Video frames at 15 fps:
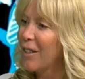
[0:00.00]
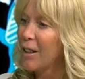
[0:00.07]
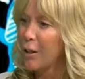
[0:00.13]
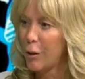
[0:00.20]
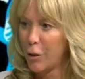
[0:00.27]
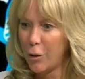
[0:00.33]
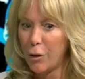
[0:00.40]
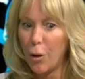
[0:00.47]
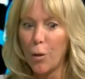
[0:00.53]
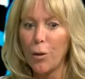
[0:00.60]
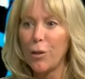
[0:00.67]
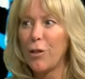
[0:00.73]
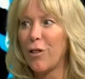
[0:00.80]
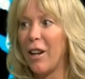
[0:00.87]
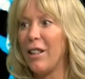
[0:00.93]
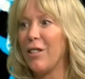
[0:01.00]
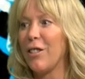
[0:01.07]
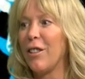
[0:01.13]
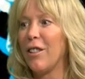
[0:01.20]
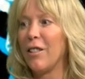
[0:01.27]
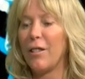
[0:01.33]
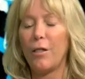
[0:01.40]
A total
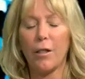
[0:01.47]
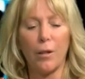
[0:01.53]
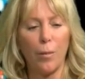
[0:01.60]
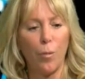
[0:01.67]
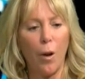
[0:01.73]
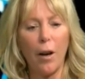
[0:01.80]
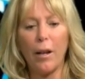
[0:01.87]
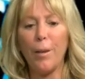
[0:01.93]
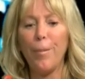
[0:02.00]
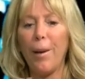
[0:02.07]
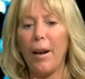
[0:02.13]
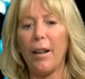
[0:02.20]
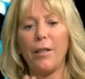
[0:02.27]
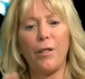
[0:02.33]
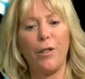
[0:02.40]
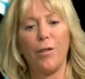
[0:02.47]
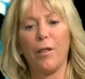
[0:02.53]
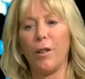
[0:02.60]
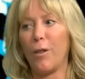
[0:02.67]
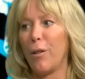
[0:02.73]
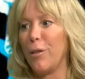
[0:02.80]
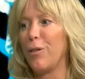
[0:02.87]
stranger just walking past you in
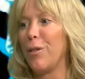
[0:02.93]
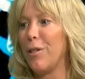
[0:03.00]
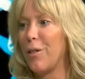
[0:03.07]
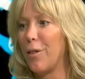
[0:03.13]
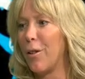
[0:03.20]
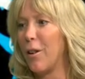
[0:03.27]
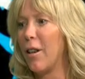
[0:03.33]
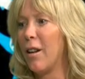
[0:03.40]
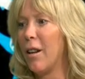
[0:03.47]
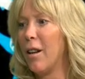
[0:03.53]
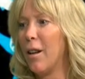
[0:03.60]
the grocery store.